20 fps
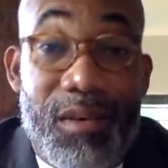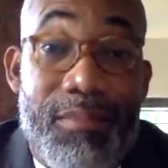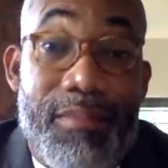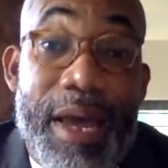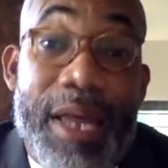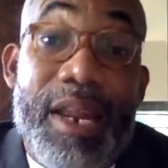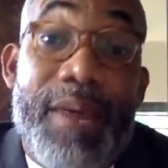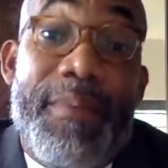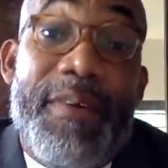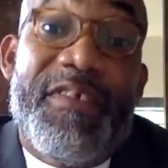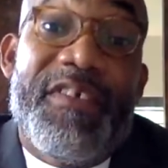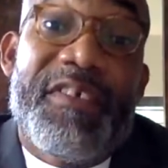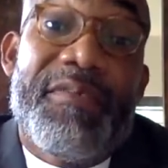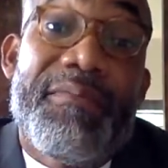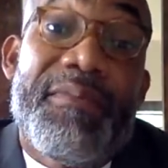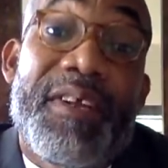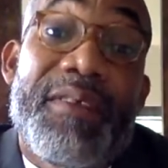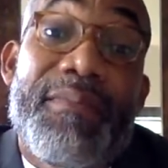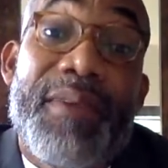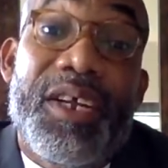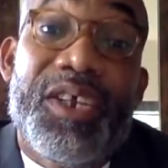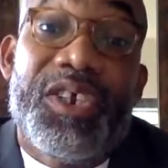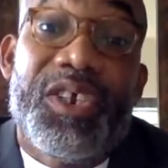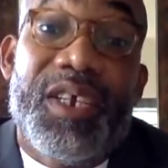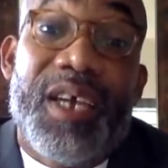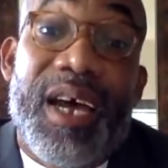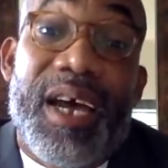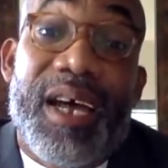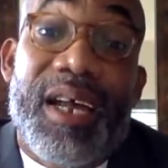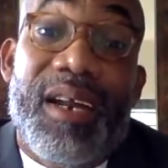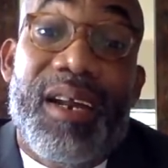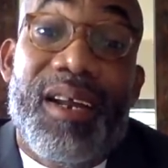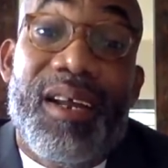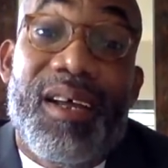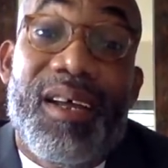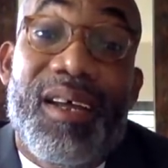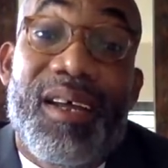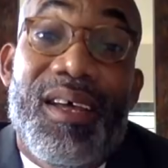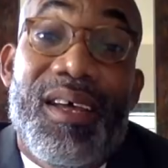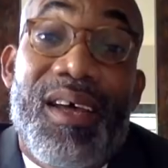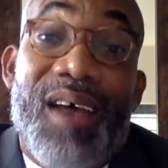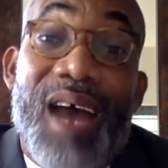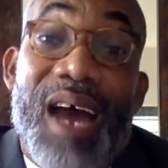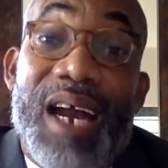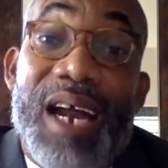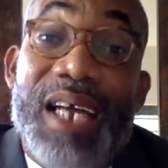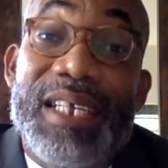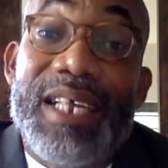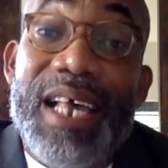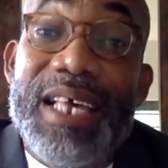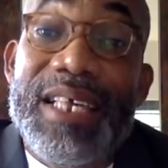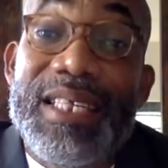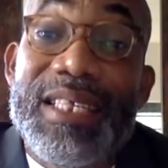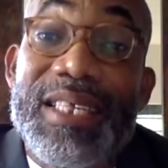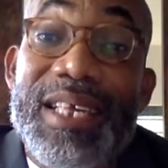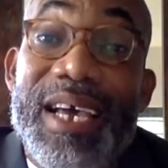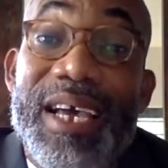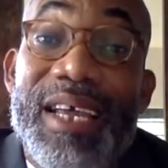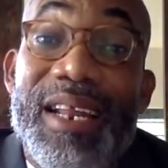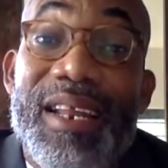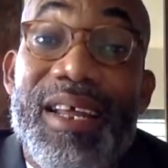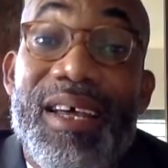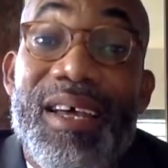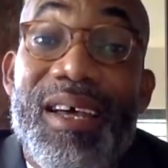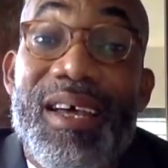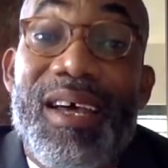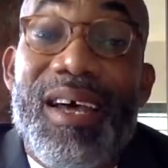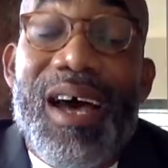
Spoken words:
My name isn't being mentioned. And as I said,